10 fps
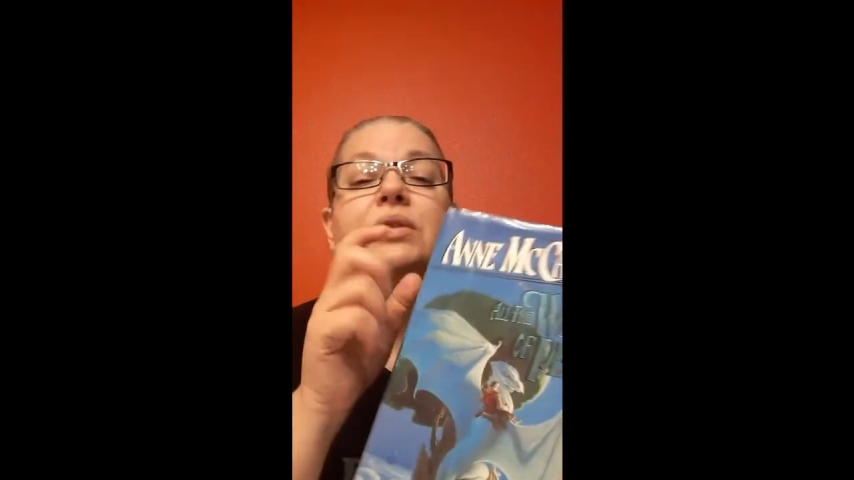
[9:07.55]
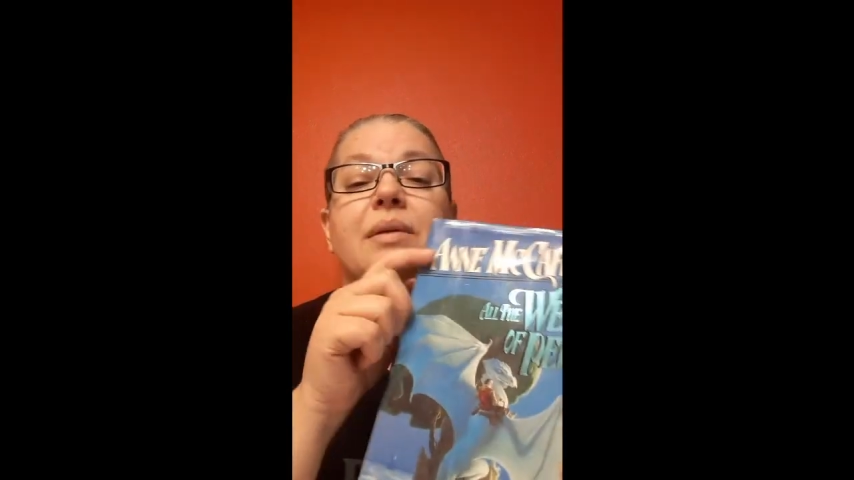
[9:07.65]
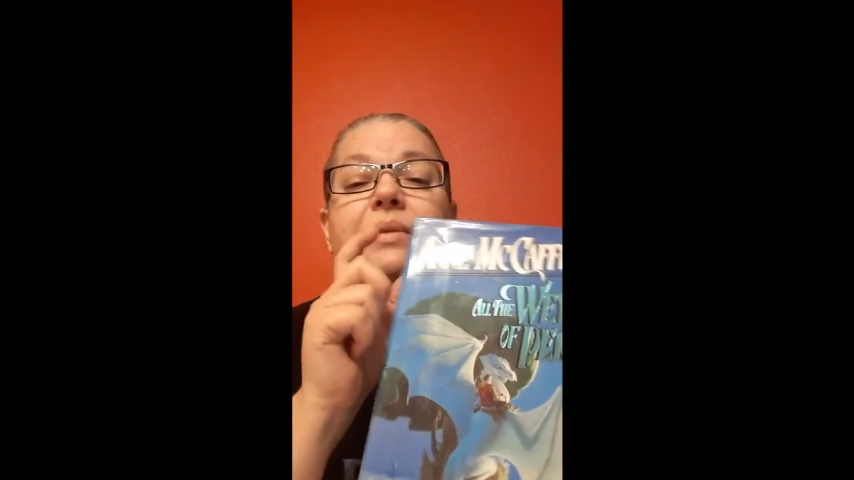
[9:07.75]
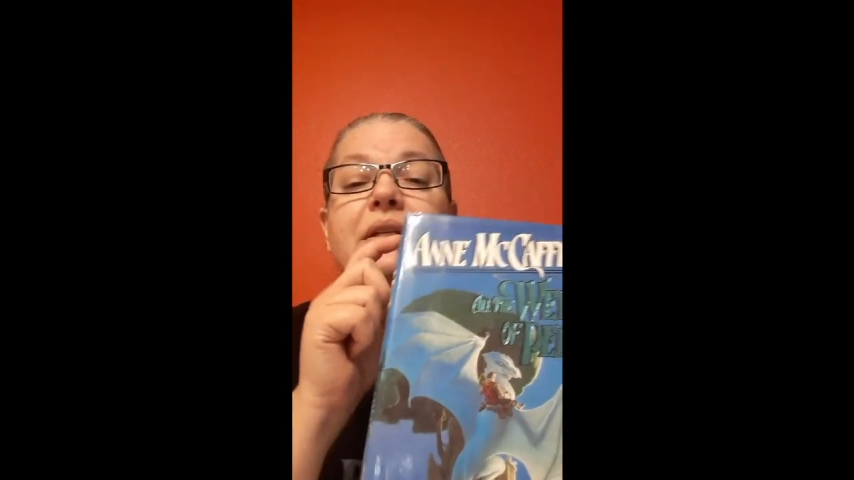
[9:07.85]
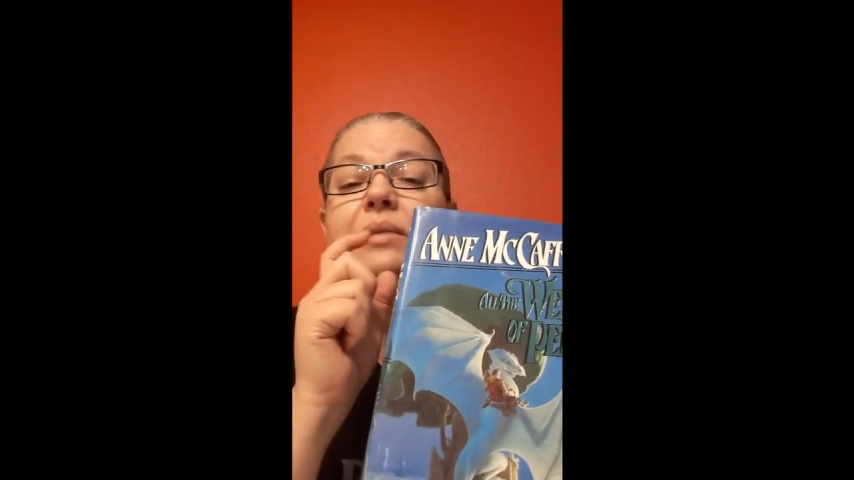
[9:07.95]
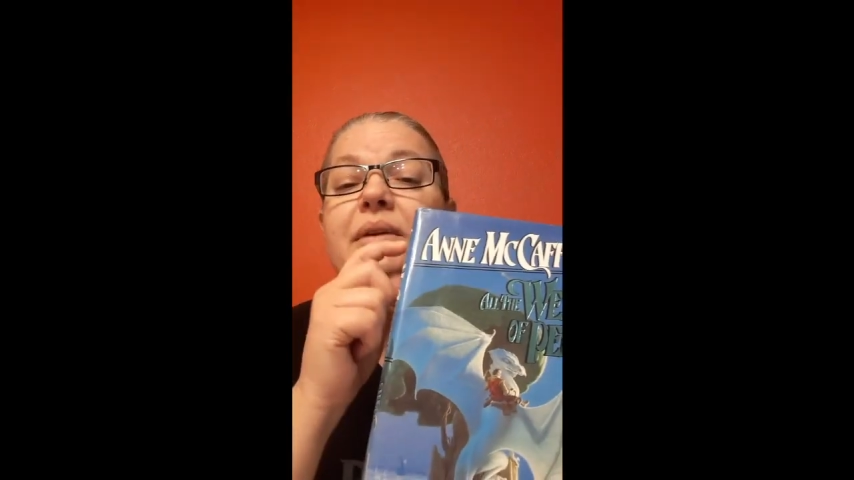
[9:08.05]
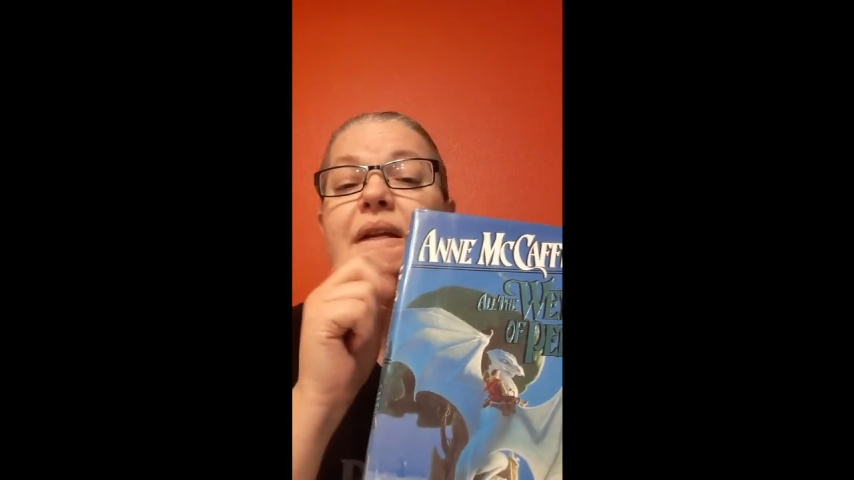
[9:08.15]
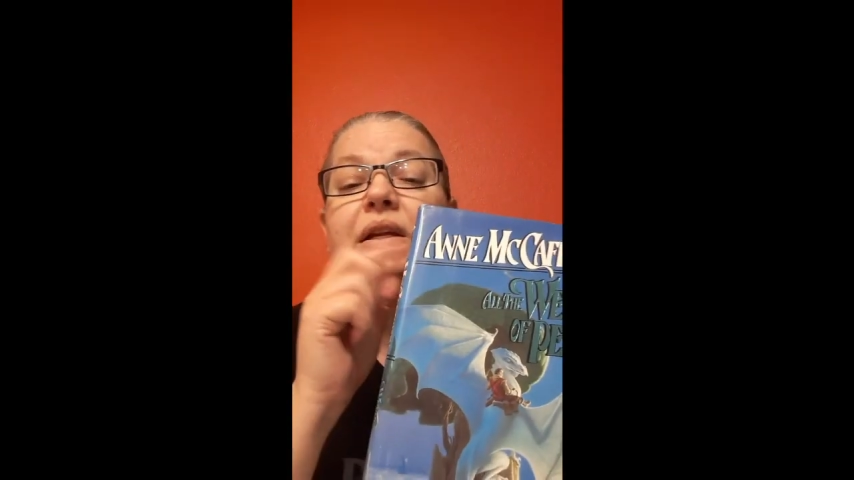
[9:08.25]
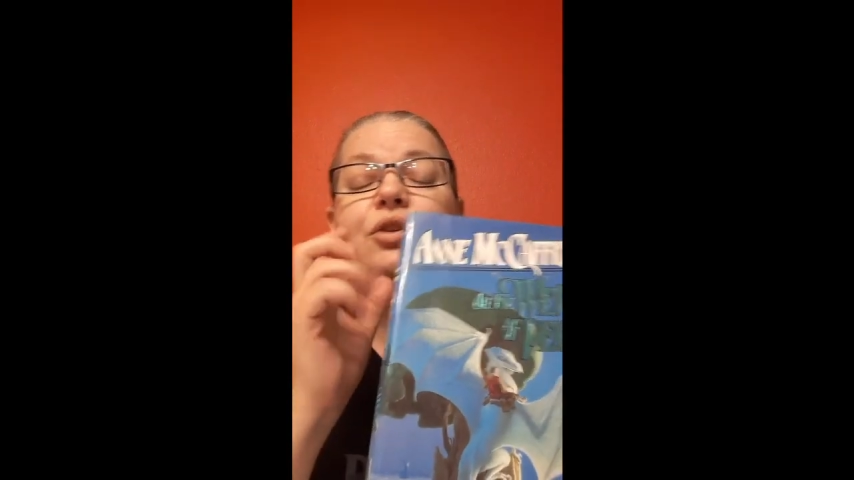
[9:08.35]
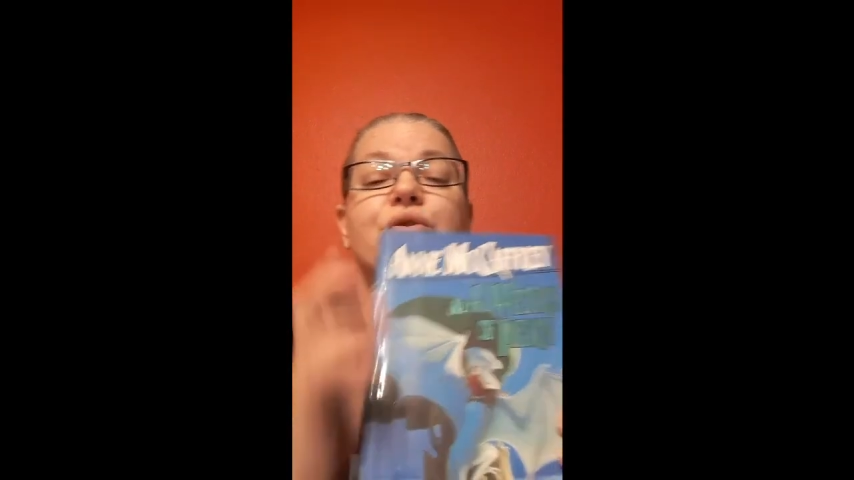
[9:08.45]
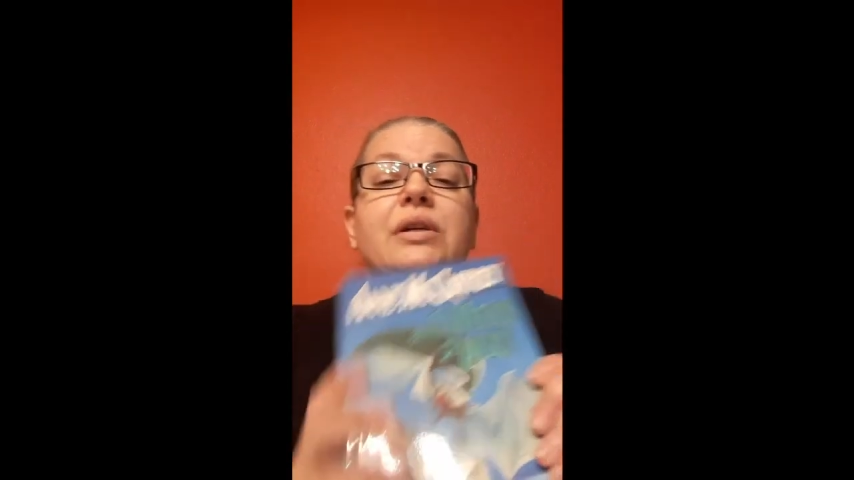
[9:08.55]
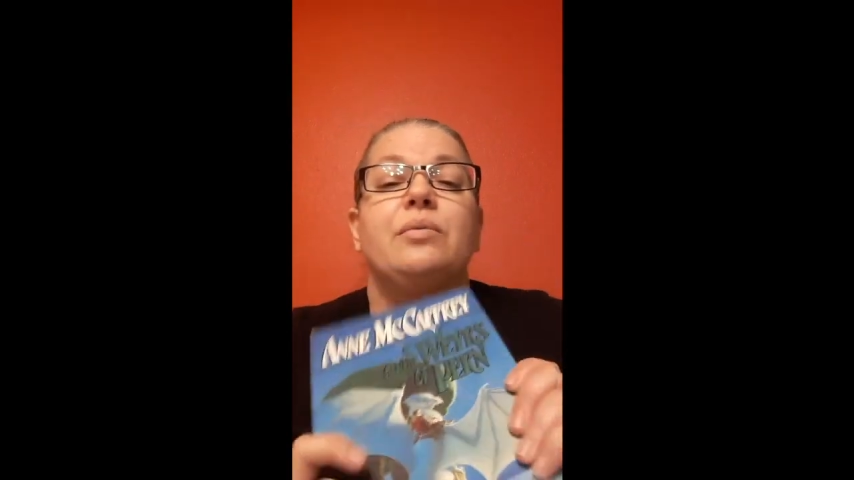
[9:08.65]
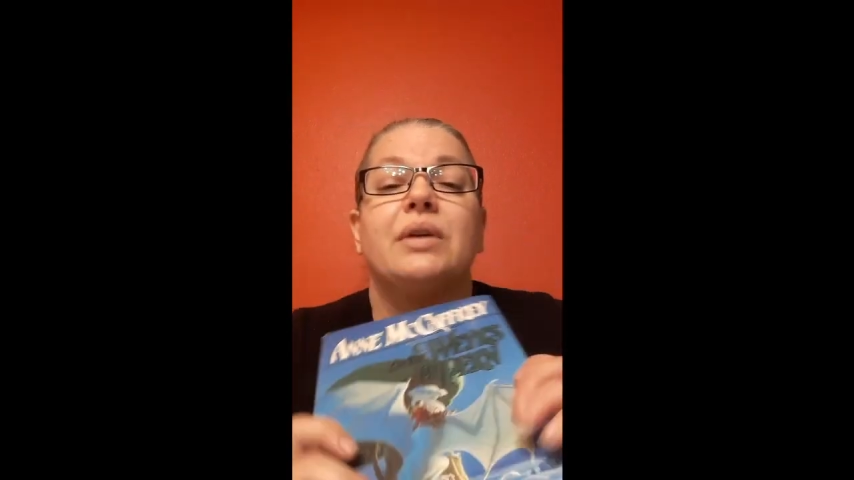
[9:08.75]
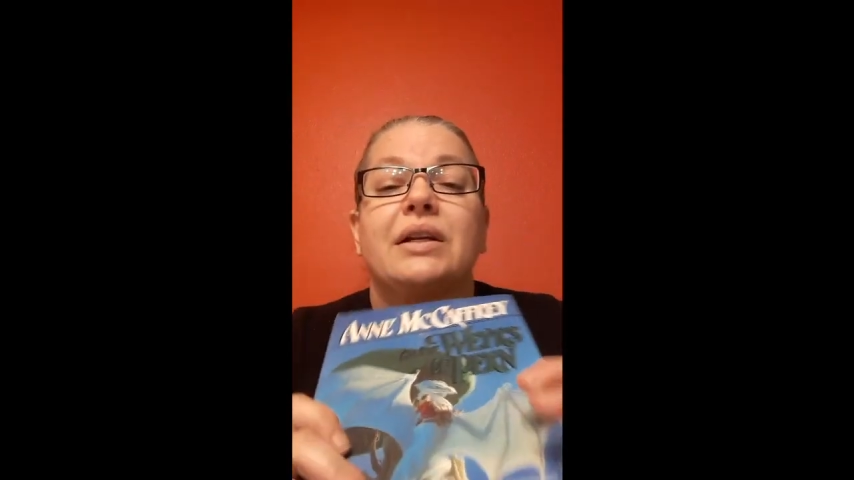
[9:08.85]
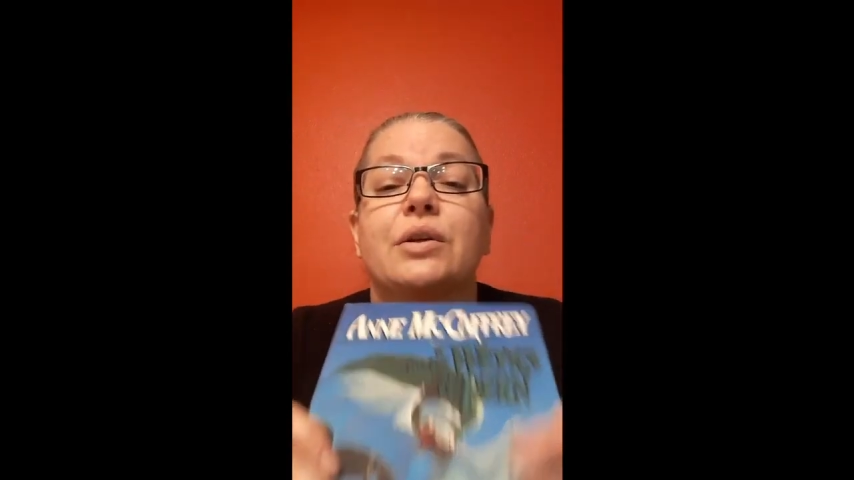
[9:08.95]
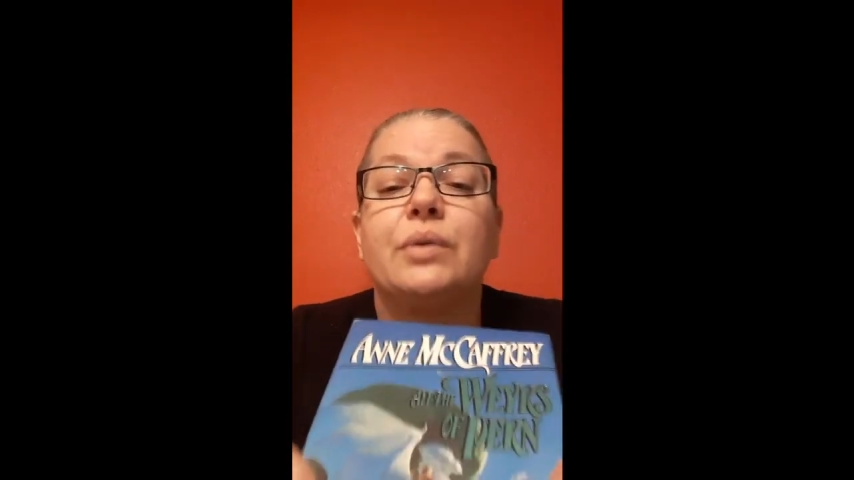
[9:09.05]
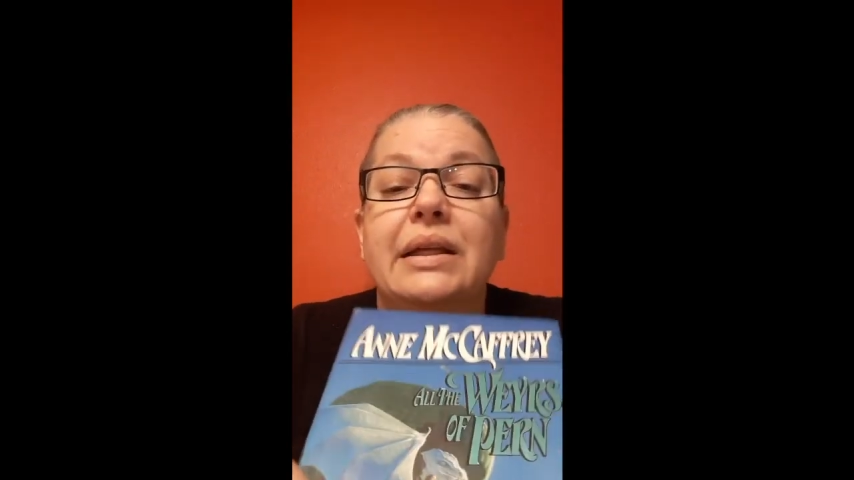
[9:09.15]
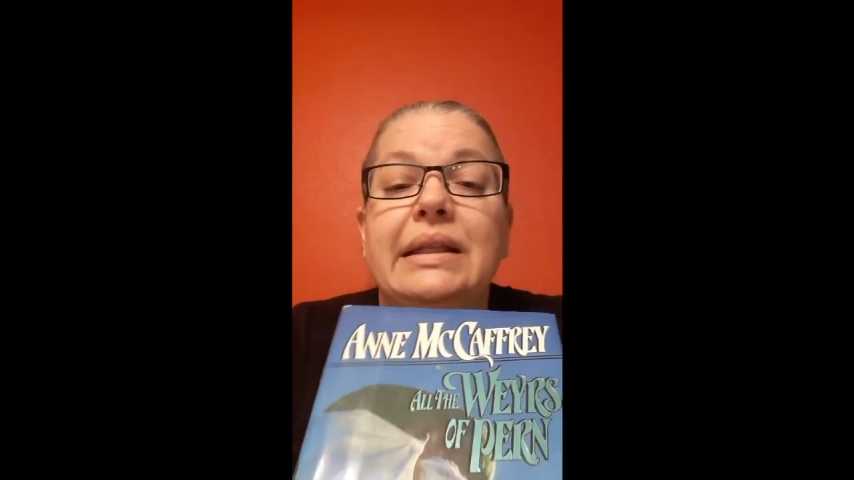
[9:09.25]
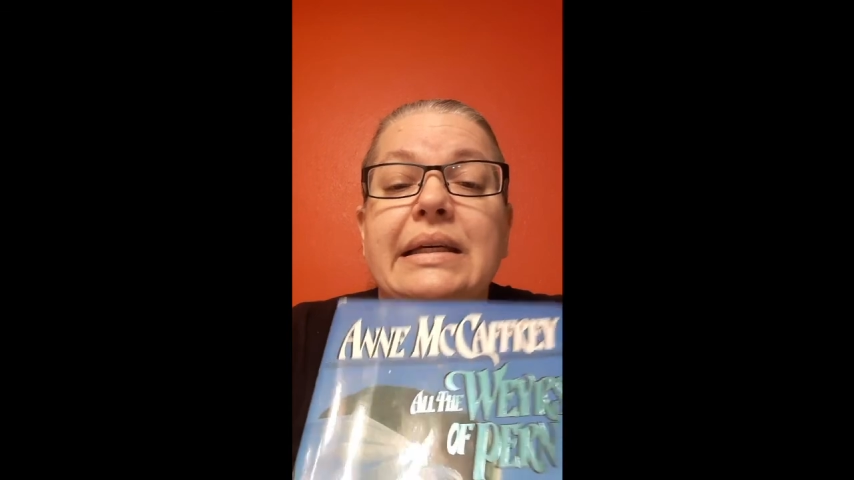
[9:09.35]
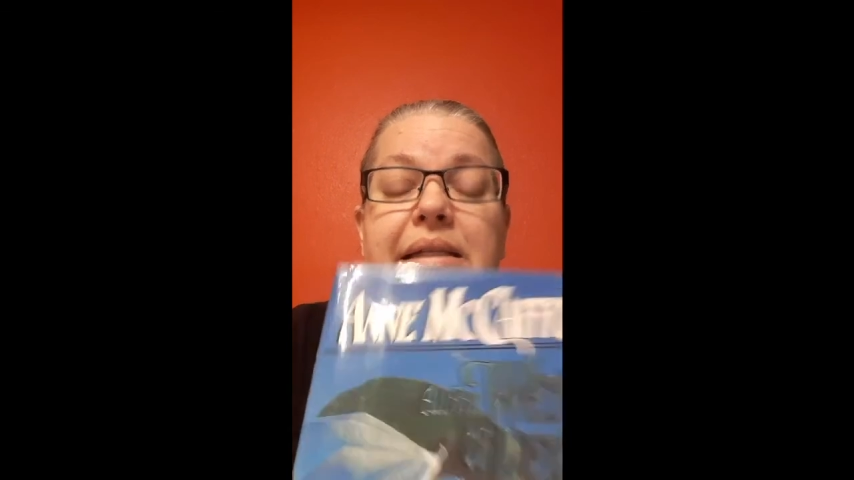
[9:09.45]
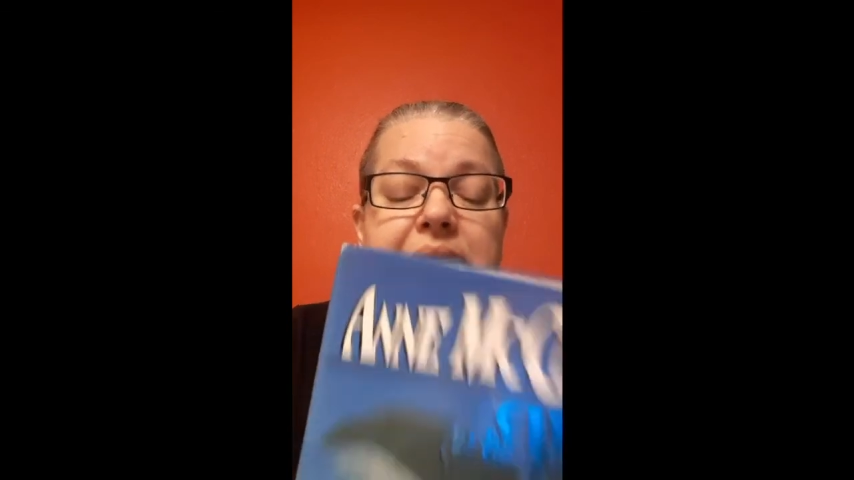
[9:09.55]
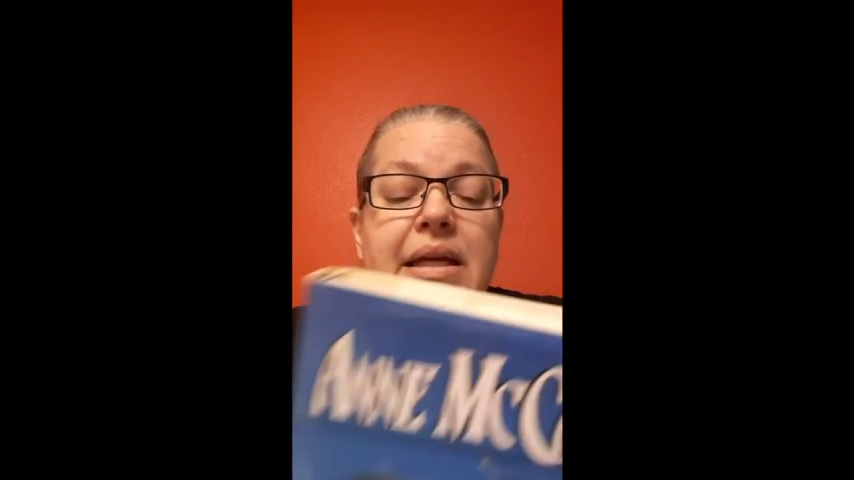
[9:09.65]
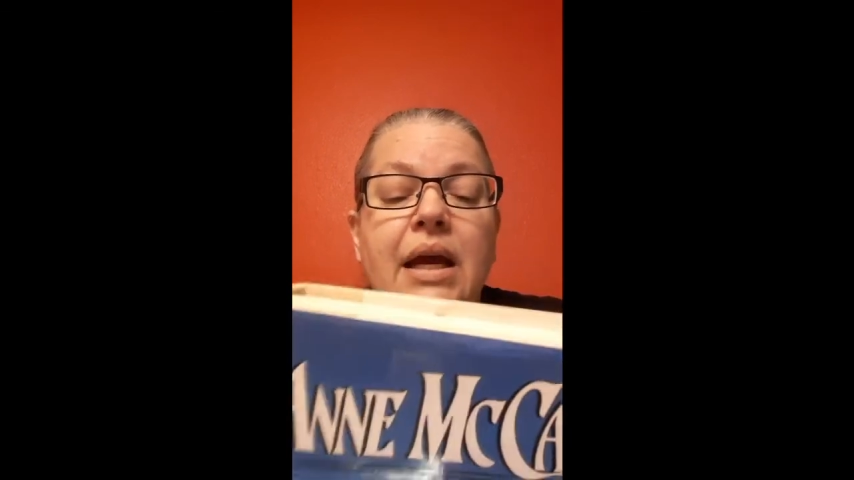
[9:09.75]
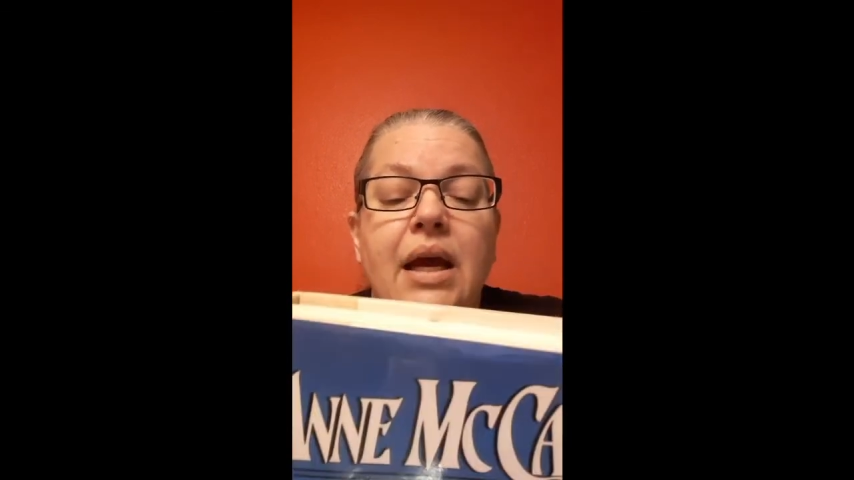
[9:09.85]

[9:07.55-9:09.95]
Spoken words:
somebody's going to be getting a treat when I donate this.